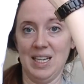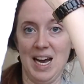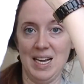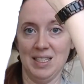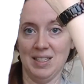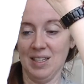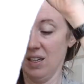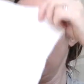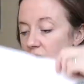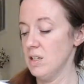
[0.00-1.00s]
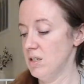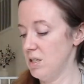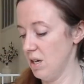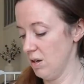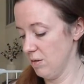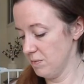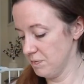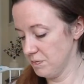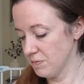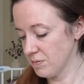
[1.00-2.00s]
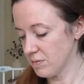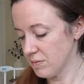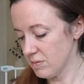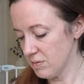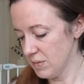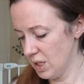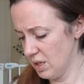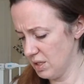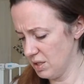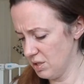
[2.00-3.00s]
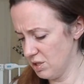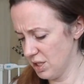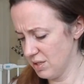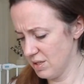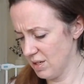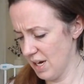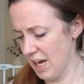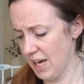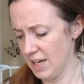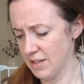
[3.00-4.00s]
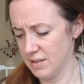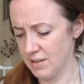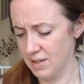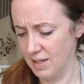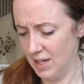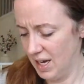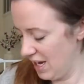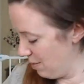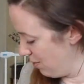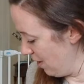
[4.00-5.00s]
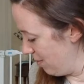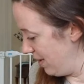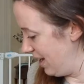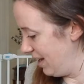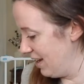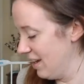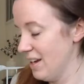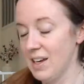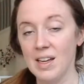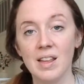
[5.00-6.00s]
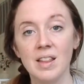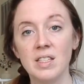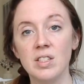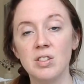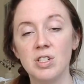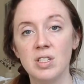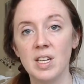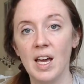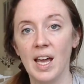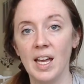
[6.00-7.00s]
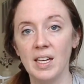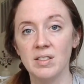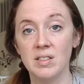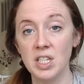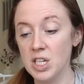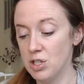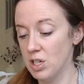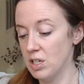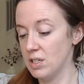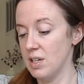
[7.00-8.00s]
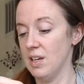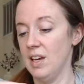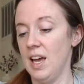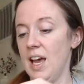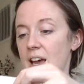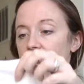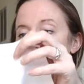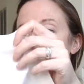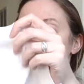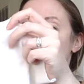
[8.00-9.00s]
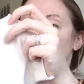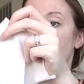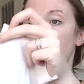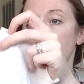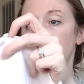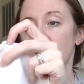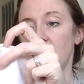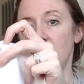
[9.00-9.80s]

guys. So this is just a Hanes, hey Bubby. This is just a Hanes t-shirt, and I just cut